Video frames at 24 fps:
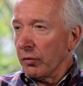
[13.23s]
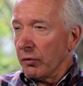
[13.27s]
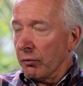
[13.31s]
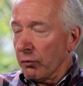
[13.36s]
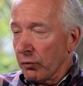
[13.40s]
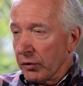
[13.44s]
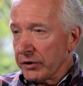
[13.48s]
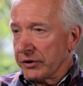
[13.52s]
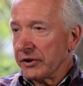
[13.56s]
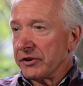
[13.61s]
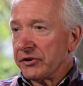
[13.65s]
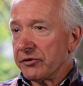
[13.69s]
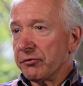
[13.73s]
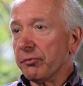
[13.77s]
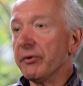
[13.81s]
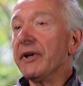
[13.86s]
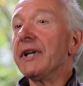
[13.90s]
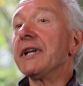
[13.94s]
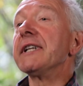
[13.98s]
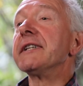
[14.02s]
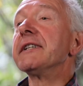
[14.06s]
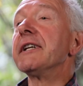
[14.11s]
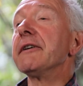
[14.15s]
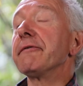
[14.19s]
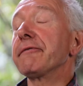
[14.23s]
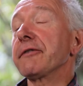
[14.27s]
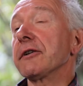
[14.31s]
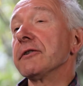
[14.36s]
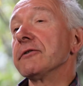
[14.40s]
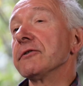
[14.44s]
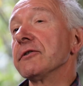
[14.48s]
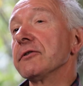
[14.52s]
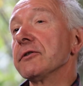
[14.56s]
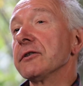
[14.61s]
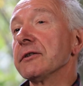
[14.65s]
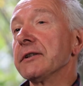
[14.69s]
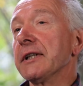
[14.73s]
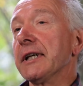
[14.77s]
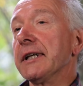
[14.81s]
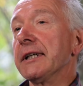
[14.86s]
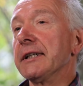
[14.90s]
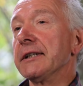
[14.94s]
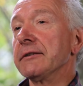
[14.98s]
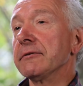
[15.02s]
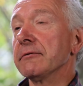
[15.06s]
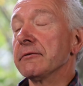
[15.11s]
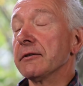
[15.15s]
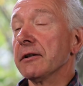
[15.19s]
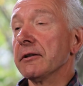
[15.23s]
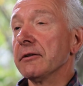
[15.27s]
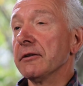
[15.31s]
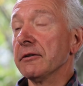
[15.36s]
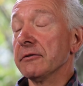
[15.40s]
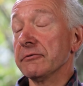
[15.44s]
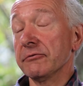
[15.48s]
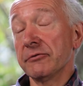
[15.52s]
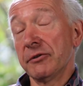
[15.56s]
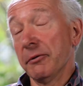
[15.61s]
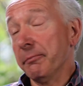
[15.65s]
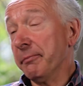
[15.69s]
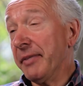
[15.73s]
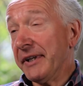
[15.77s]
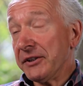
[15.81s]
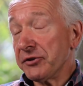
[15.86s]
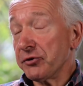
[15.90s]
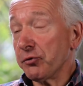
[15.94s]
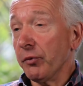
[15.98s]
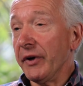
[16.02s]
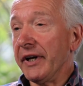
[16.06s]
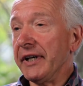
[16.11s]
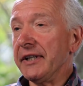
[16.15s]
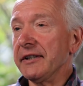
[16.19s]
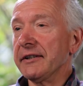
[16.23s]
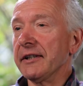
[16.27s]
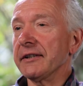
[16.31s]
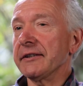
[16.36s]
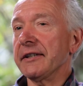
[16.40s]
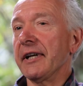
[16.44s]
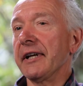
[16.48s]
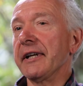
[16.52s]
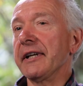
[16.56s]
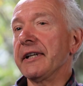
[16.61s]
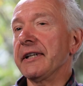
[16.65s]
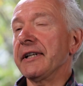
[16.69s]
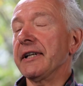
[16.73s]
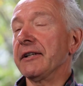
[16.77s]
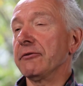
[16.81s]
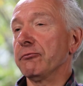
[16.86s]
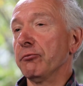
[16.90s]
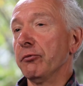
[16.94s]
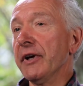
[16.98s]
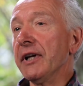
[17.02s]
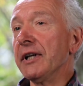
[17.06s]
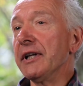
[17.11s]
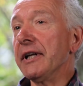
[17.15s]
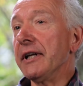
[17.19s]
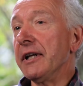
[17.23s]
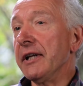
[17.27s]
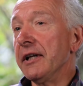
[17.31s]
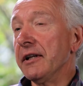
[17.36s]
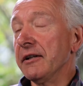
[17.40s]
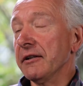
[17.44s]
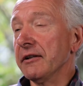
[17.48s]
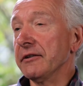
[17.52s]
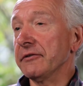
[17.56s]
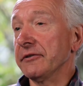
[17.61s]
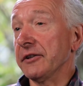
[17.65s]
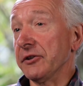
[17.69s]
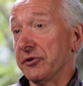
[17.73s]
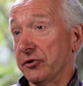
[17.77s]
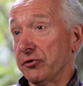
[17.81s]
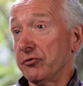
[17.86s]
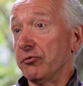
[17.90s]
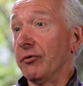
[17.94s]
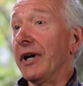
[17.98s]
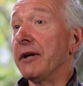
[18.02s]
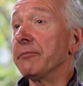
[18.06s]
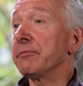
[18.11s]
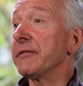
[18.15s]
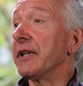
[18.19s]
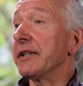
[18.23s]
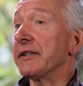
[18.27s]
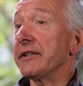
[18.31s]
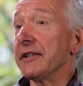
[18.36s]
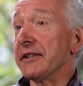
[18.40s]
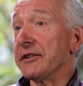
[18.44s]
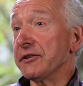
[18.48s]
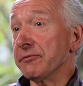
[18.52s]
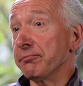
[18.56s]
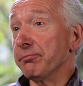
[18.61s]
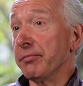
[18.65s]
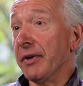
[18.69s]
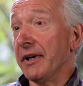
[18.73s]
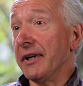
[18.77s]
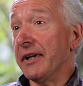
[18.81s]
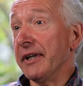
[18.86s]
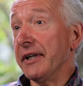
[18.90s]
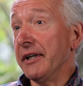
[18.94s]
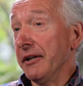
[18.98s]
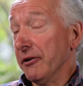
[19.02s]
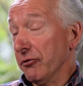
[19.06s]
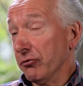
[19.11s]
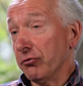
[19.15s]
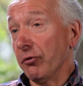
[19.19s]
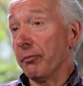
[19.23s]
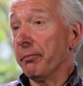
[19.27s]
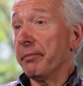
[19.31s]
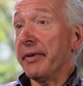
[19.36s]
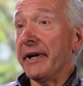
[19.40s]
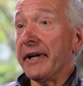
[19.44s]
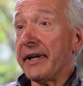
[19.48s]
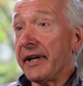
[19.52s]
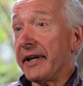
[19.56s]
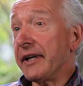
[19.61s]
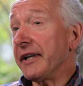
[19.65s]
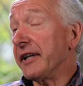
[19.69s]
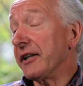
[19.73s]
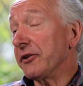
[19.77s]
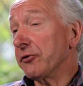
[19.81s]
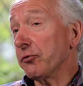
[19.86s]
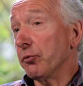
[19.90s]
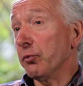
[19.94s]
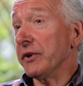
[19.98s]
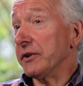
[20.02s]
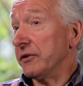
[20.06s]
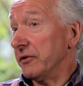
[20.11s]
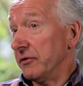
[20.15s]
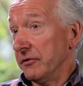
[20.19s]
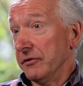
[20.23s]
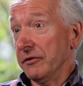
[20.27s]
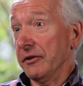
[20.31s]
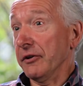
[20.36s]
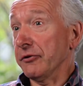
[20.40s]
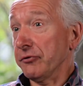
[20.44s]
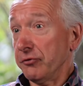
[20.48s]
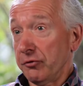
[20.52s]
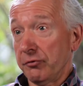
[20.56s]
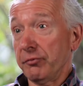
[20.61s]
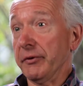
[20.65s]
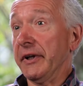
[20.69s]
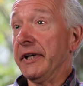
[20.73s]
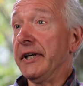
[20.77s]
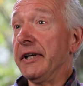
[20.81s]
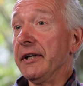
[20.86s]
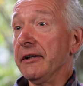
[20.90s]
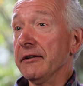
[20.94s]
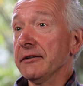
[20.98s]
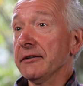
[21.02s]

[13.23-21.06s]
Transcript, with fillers: What is really different? And the best way that I can really describe that is by comparing it with a tree.